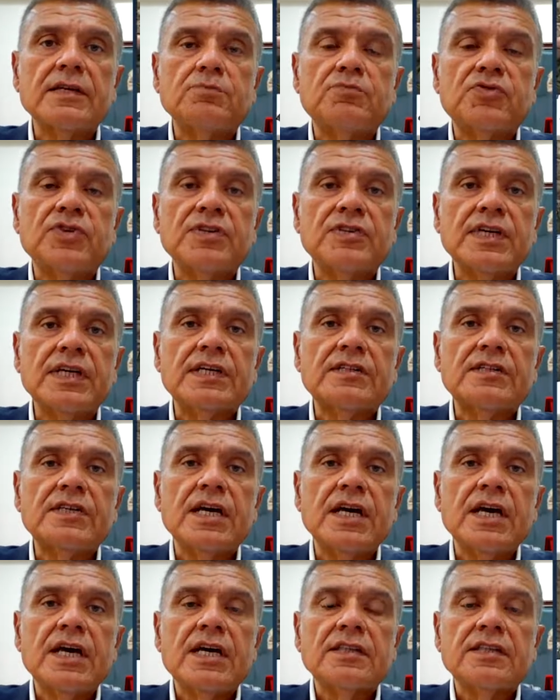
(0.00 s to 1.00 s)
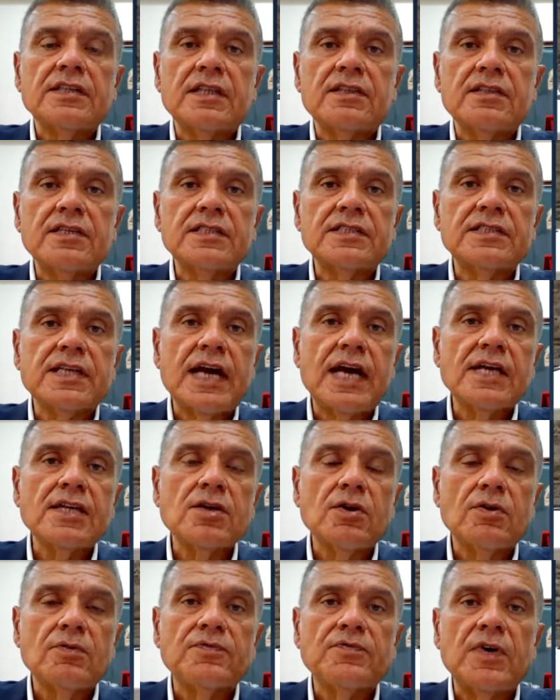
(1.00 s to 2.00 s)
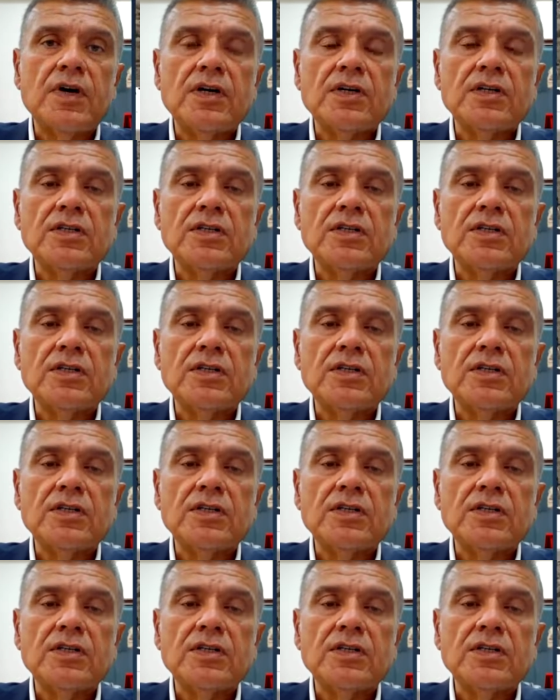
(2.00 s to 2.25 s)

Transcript: predict that this kind of